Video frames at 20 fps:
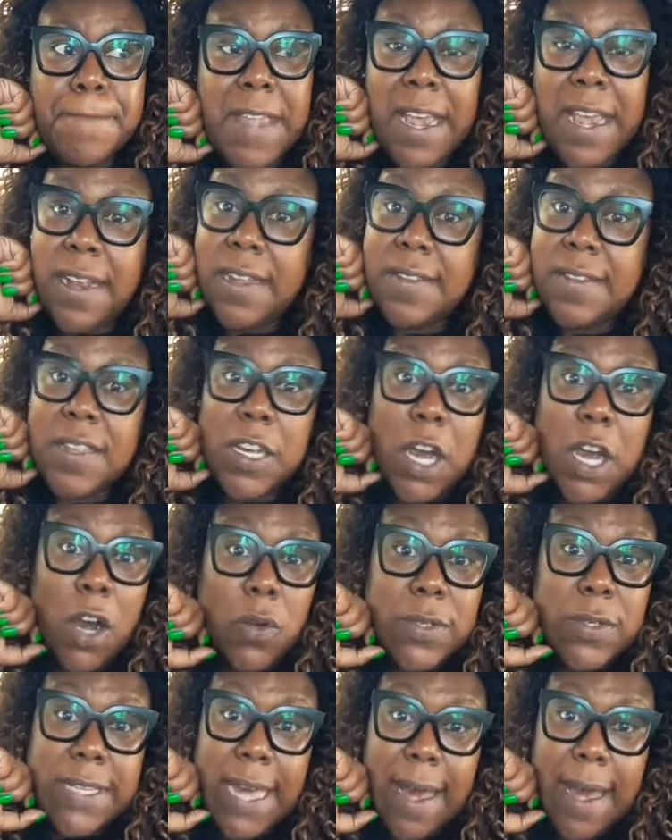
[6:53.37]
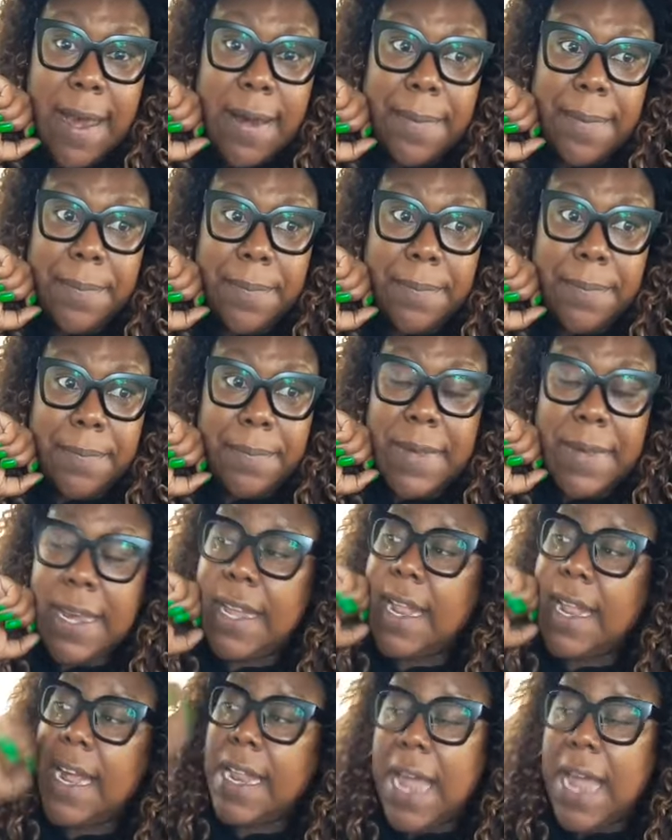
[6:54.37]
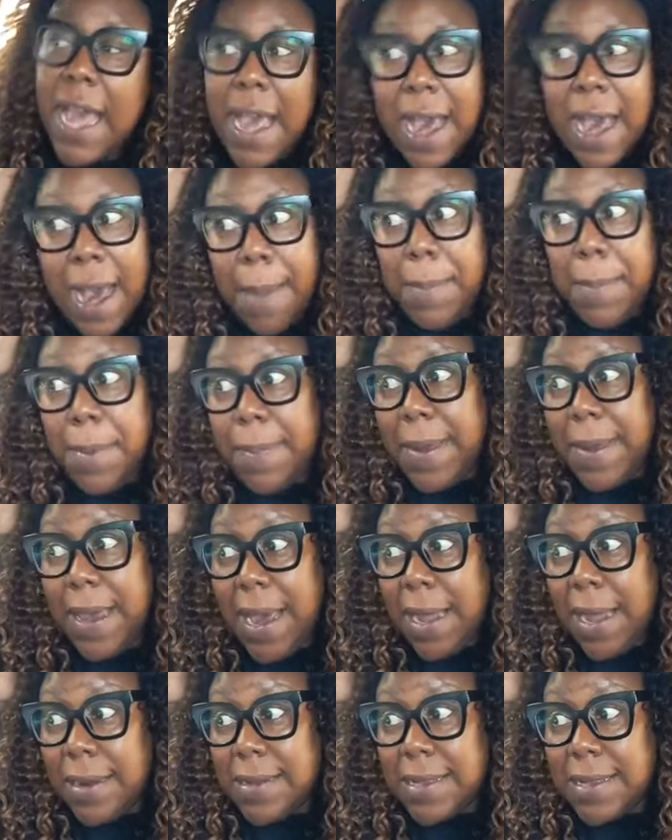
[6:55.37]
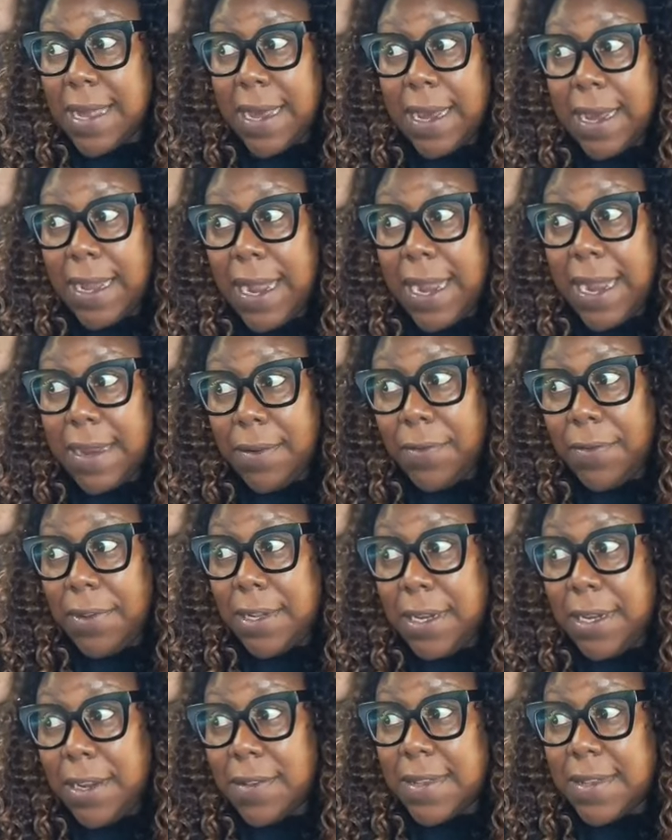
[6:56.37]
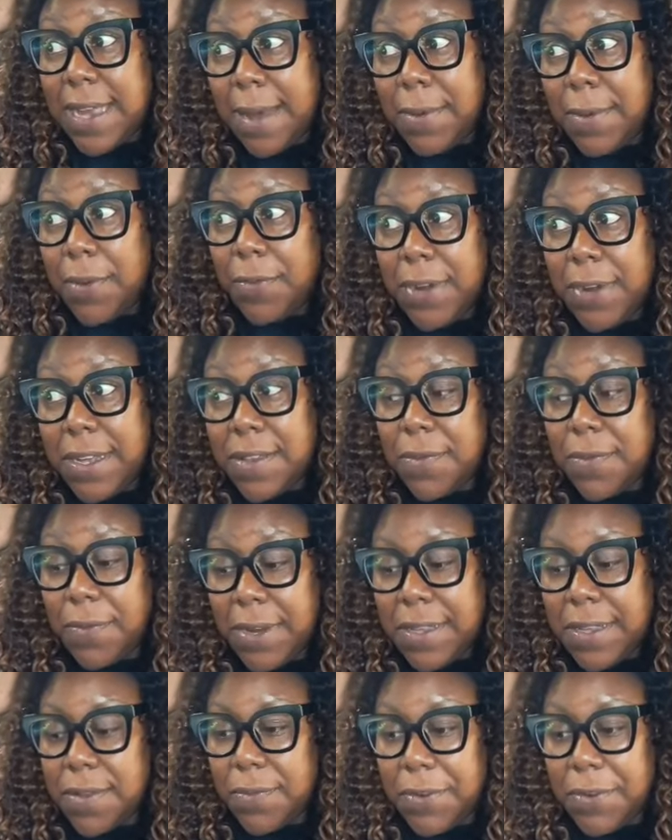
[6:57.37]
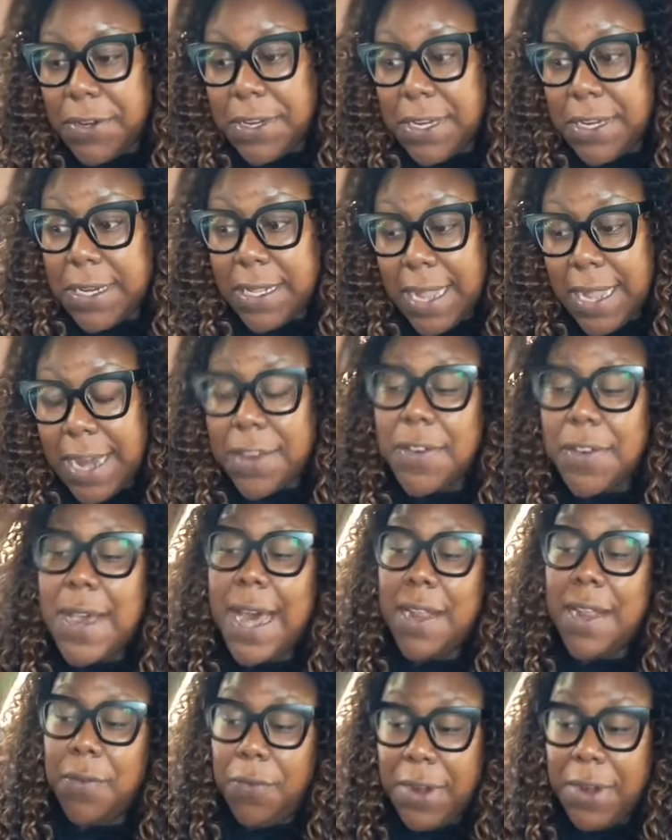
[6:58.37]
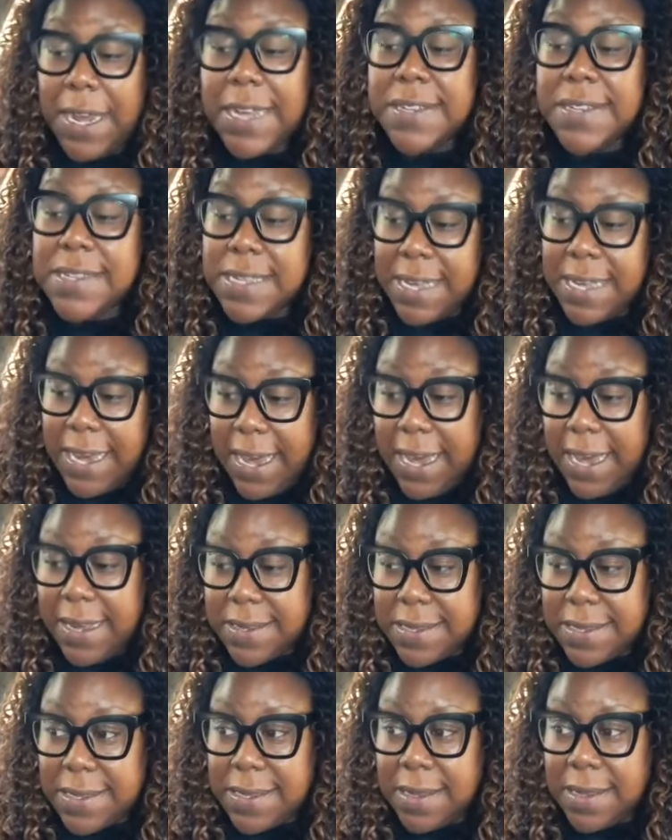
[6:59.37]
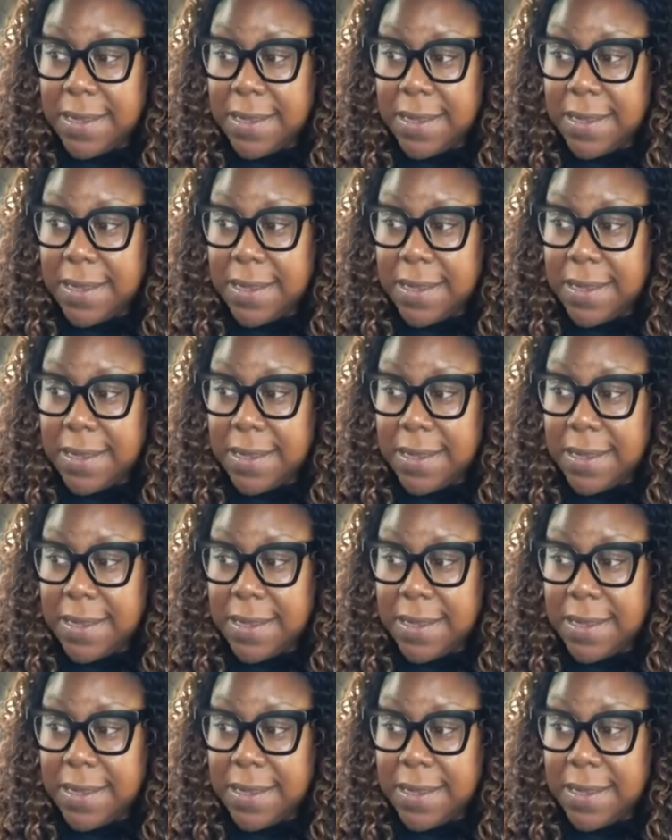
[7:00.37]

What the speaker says: And it's go time. It ain't, I'm going to be honest, like it ain't even really no time to rest real good. Like you got to rest, yes,